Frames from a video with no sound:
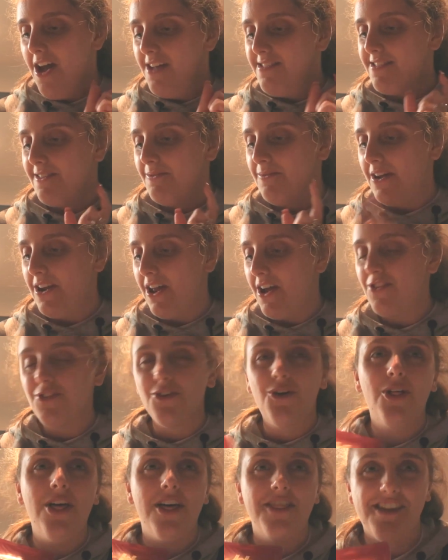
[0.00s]
So when I
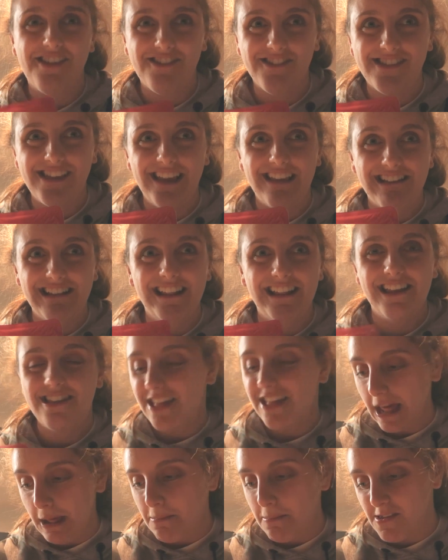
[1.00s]
saw that this was literally the
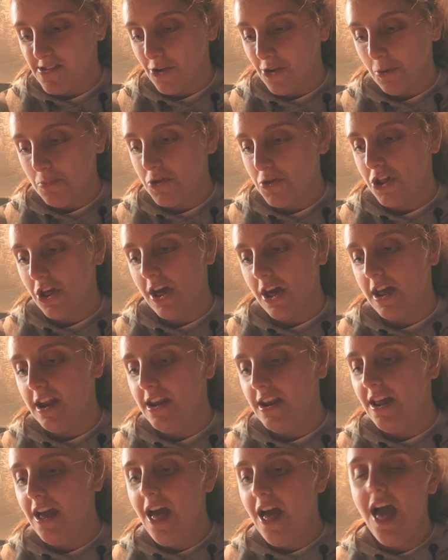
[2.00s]
cheapest
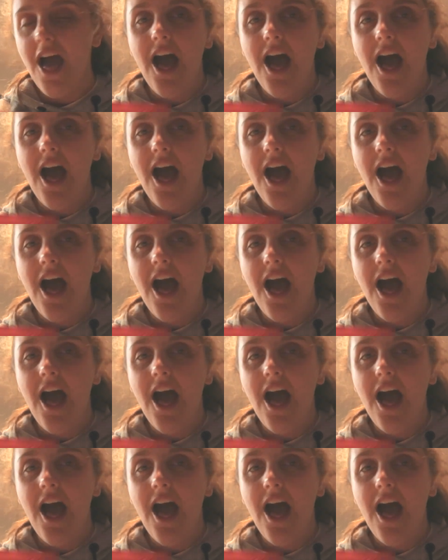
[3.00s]
option,